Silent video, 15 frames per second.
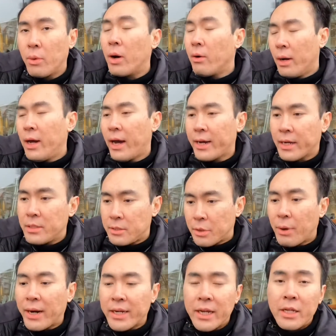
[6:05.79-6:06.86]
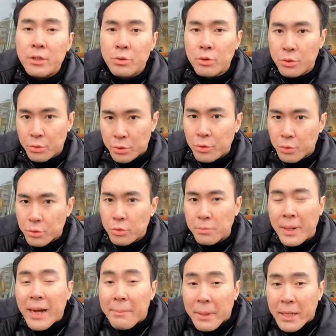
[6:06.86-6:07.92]
Well, I can directly introduce you to
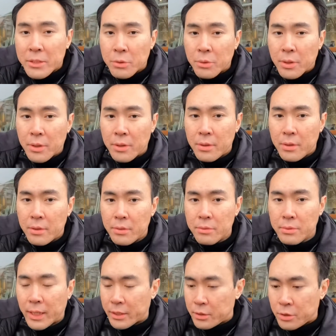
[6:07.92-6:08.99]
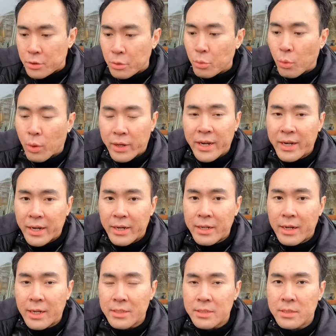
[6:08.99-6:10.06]
my mentor, like still working
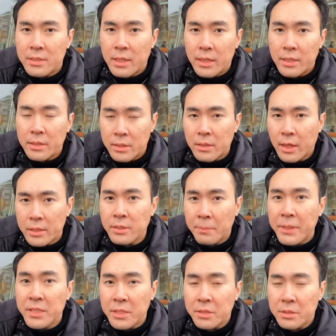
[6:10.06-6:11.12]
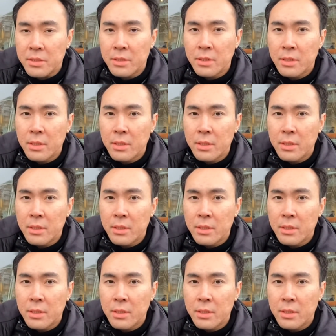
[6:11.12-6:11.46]
as a business,